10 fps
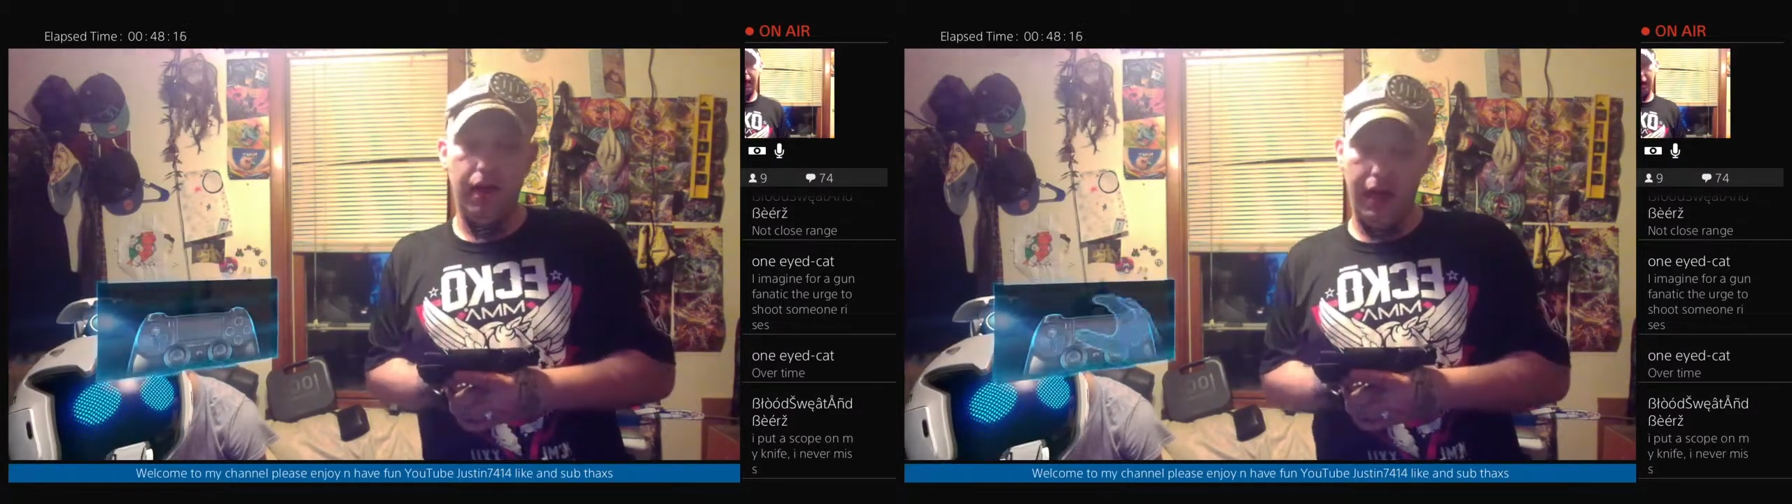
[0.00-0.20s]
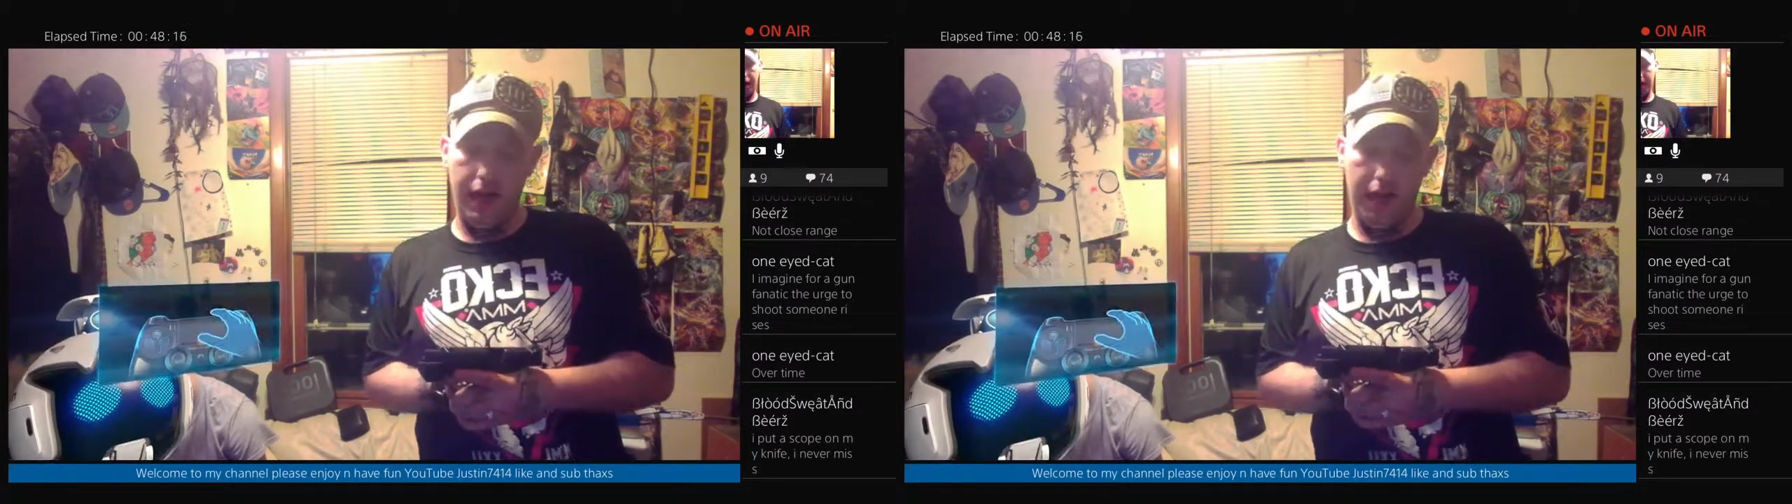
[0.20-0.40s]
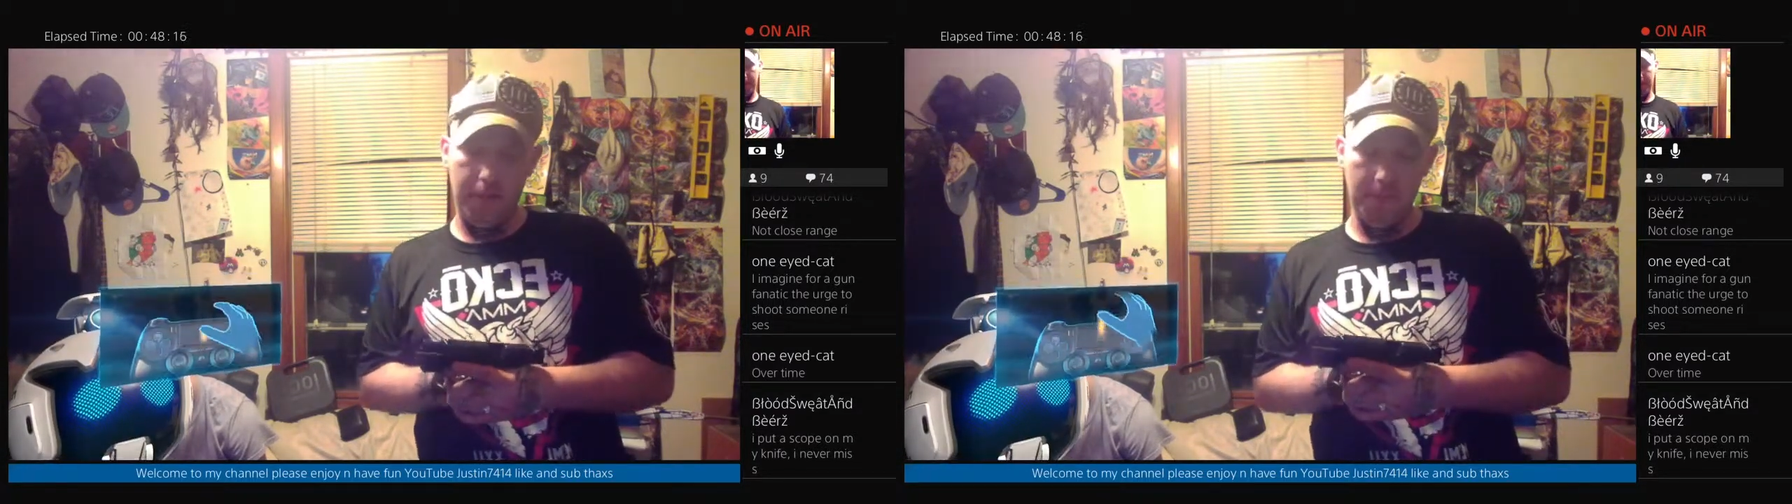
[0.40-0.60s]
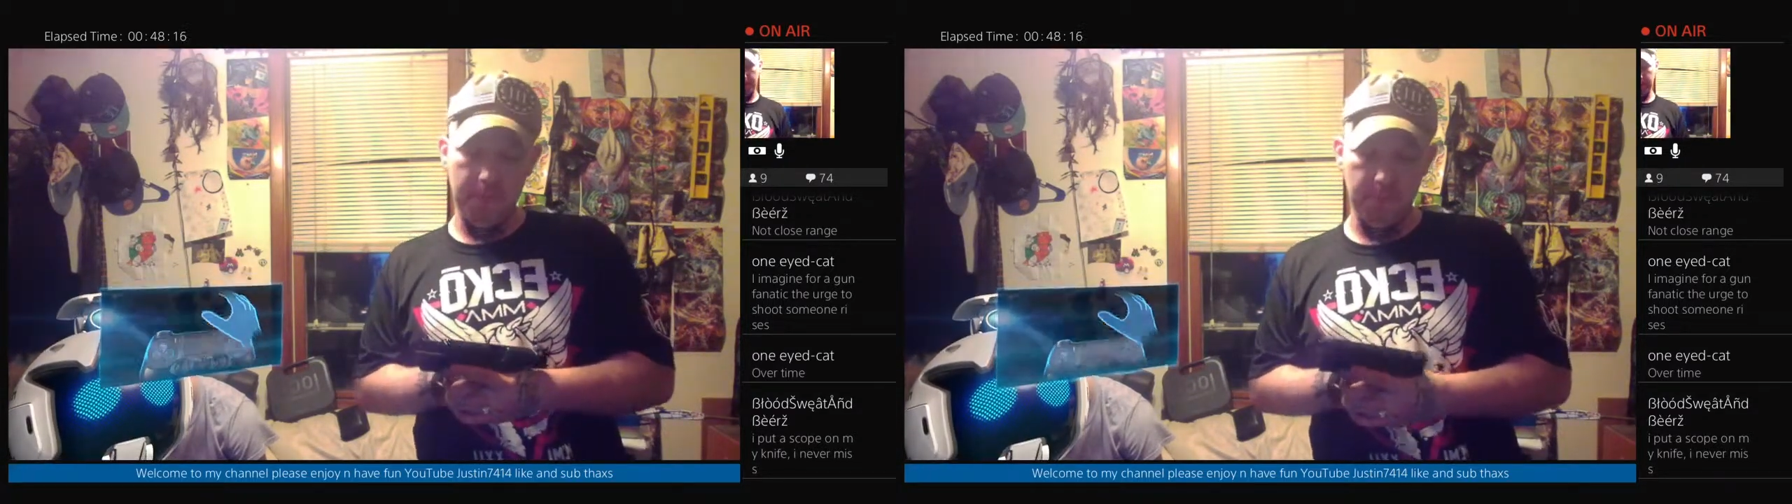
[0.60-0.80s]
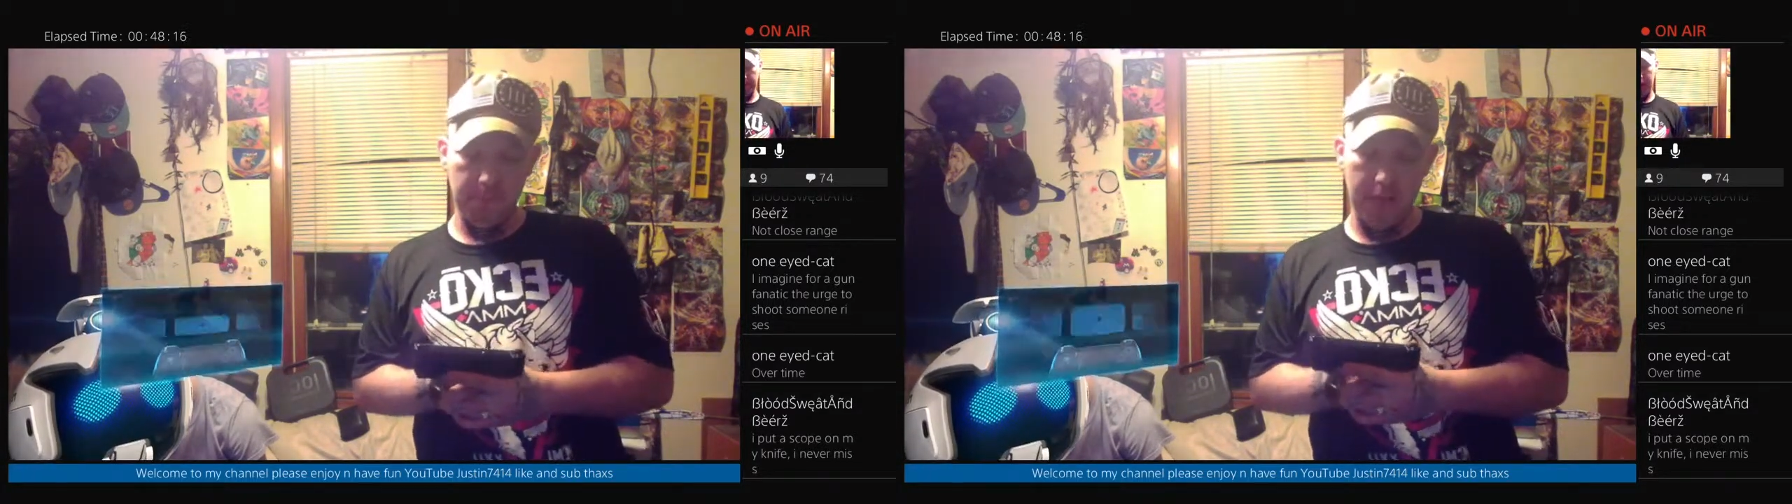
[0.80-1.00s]
and
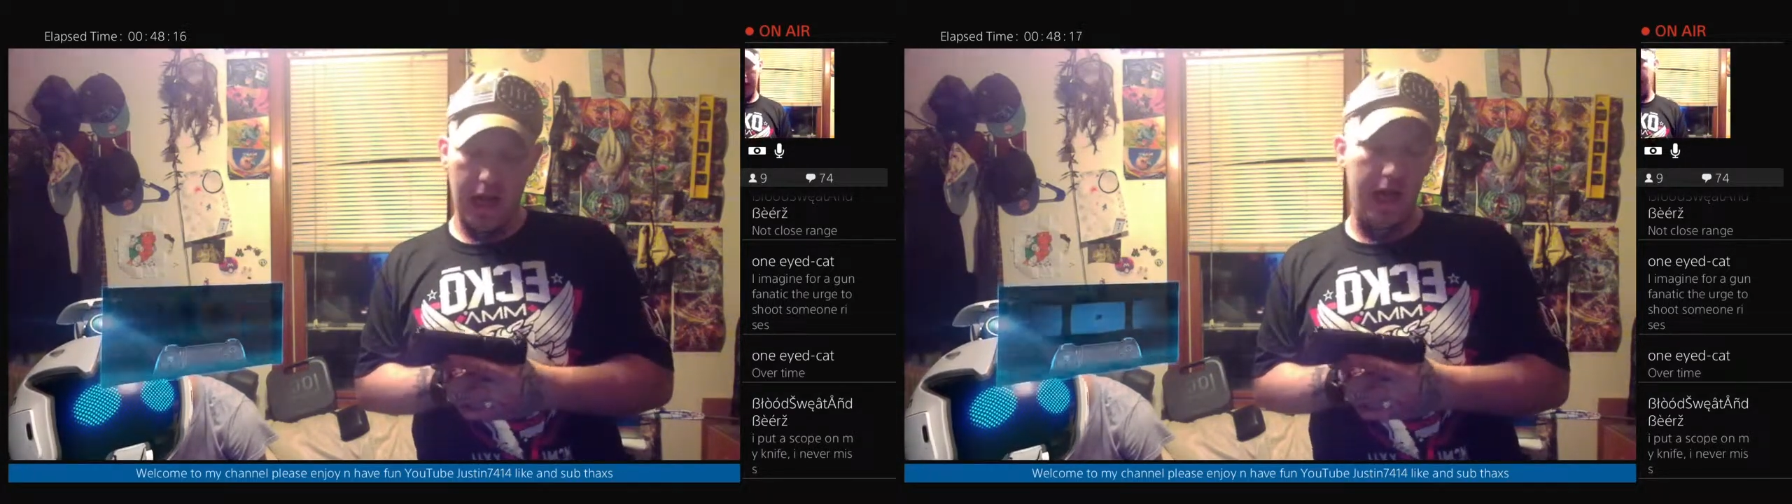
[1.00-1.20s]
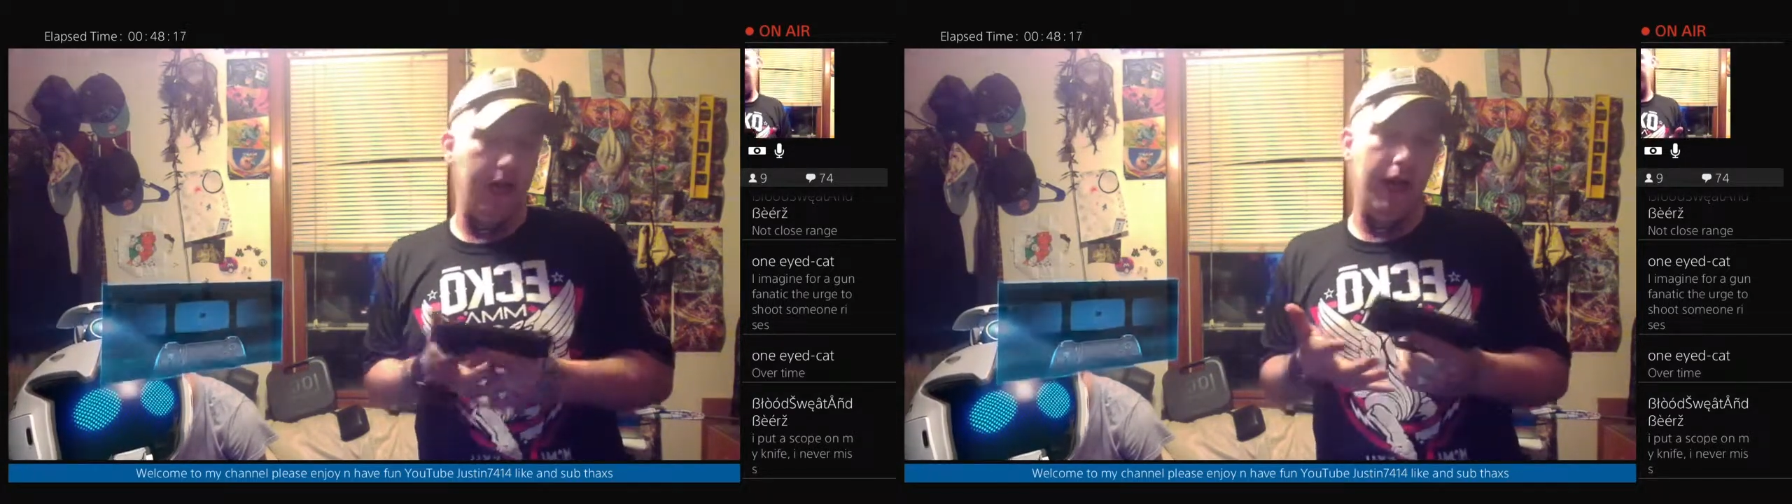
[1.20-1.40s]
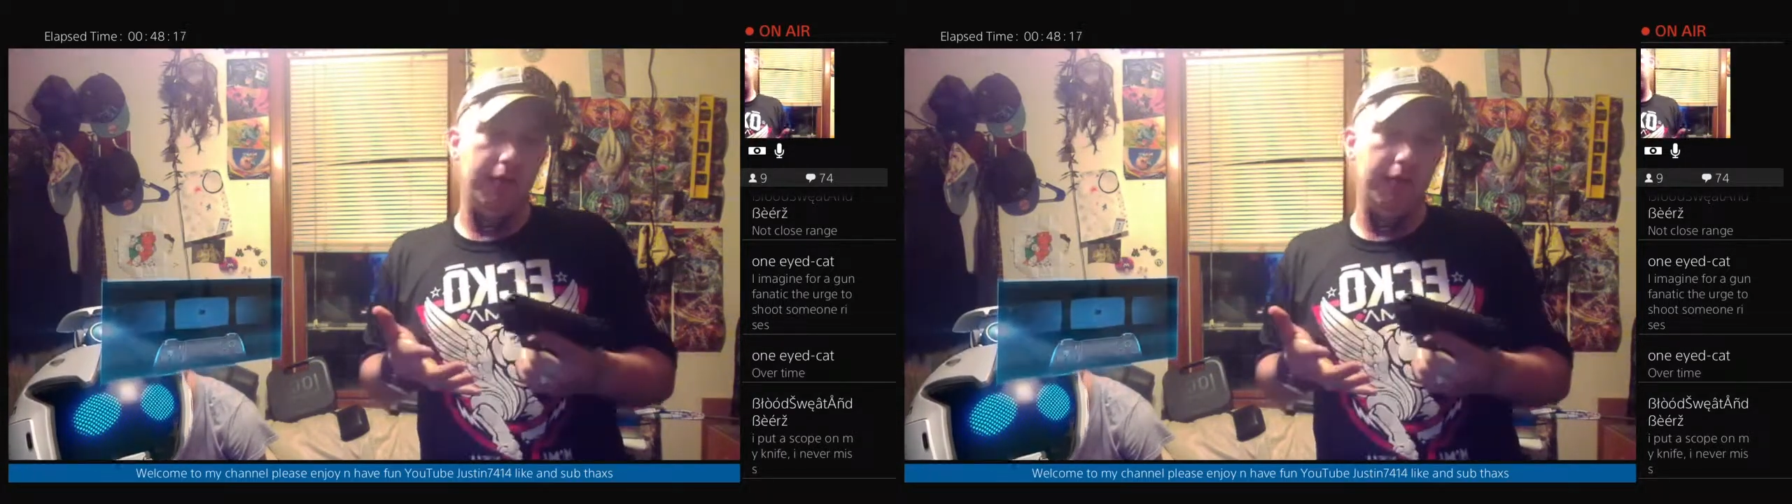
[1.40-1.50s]
I didn't